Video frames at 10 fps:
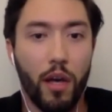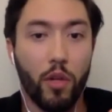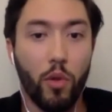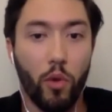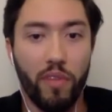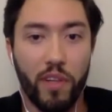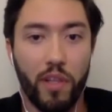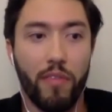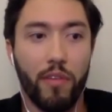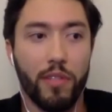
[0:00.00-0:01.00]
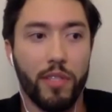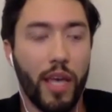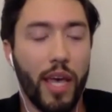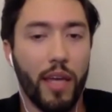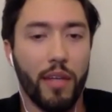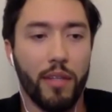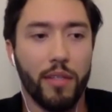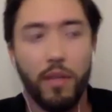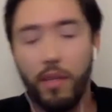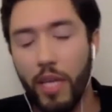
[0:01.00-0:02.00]
chlorophyll levels, and
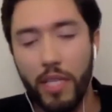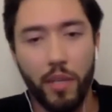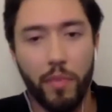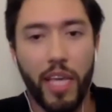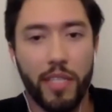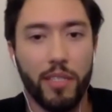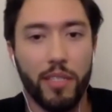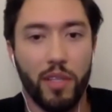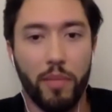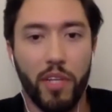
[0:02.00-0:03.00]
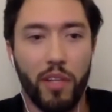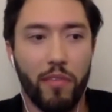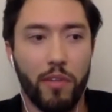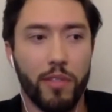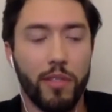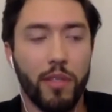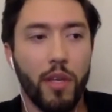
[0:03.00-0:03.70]
in some cases lipid levels.